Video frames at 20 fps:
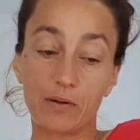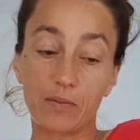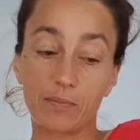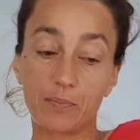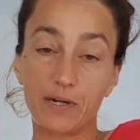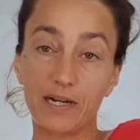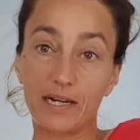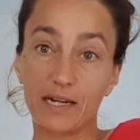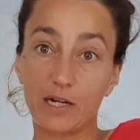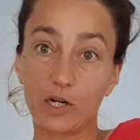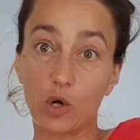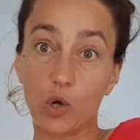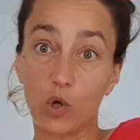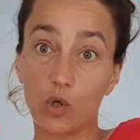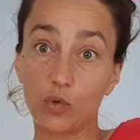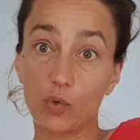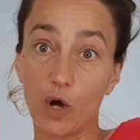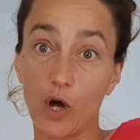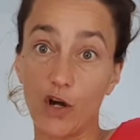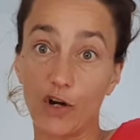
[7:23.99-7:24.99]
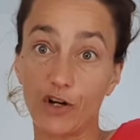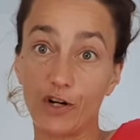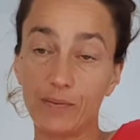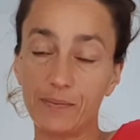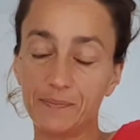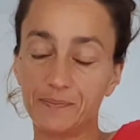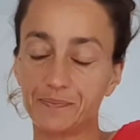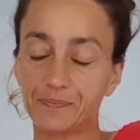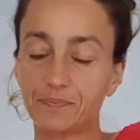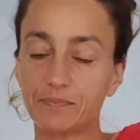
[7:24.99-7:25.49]
put it in cold
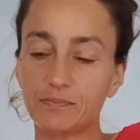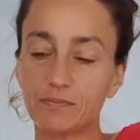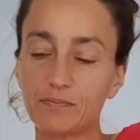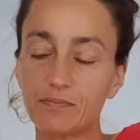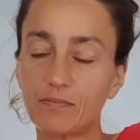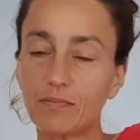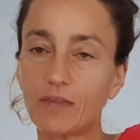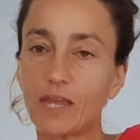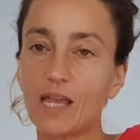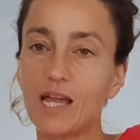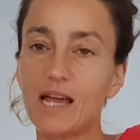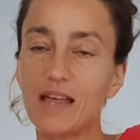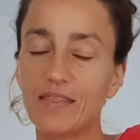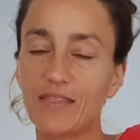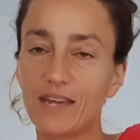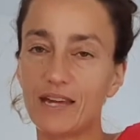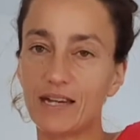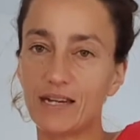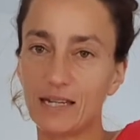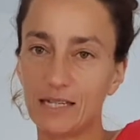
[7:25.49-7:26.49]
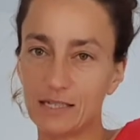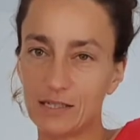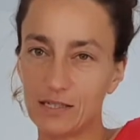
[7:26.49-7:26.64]
water, and then